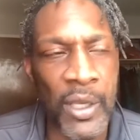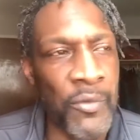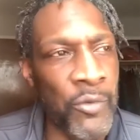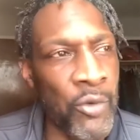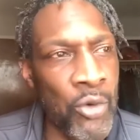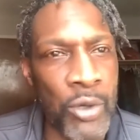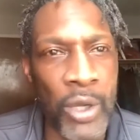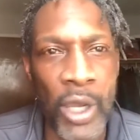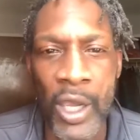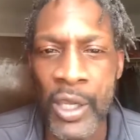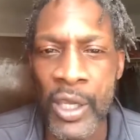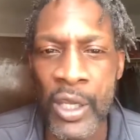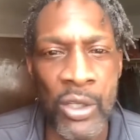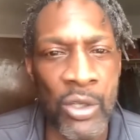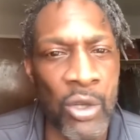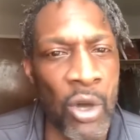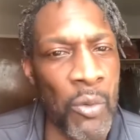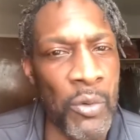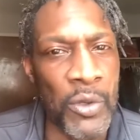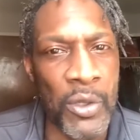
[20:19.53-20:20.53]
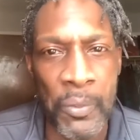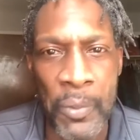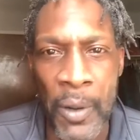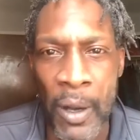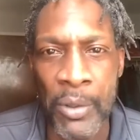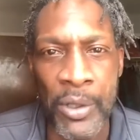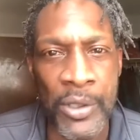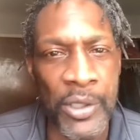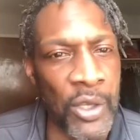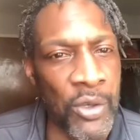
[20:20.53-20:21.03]
If you can't get along with the
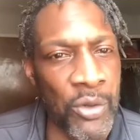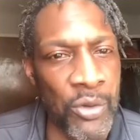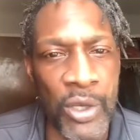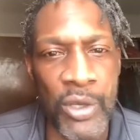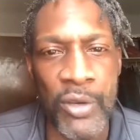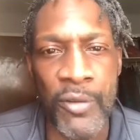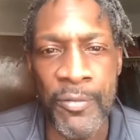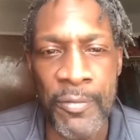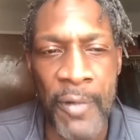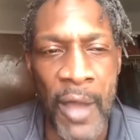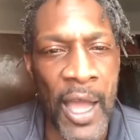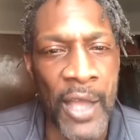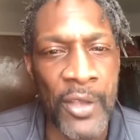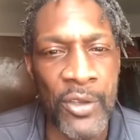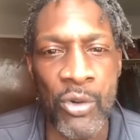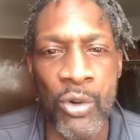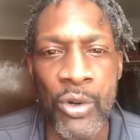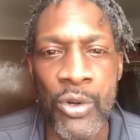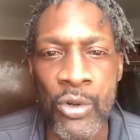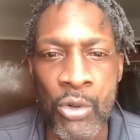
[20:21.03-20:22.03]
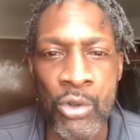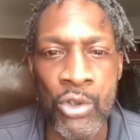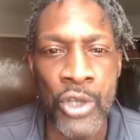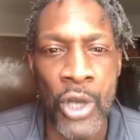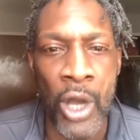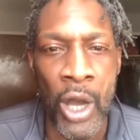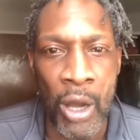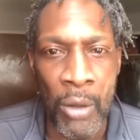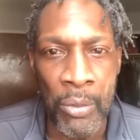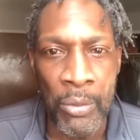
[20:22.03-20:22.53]
public, then you need to find you a new
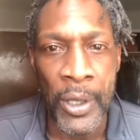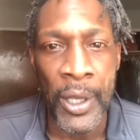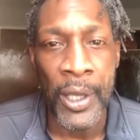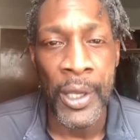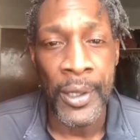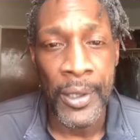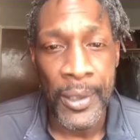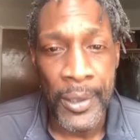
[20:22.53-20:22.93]
job, man.